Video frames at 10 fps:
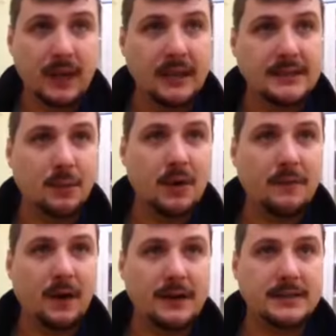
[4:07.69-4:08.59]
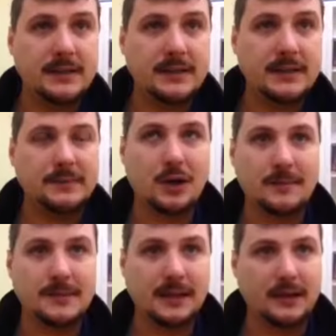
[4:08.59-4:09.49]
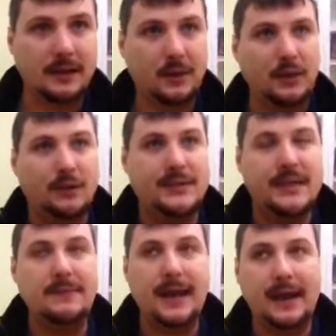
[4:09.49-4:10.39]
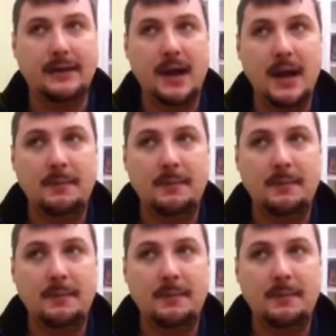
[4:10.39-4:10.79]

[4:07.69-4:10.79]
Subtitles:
And so what I find is that sometimes like, you know, like you deviate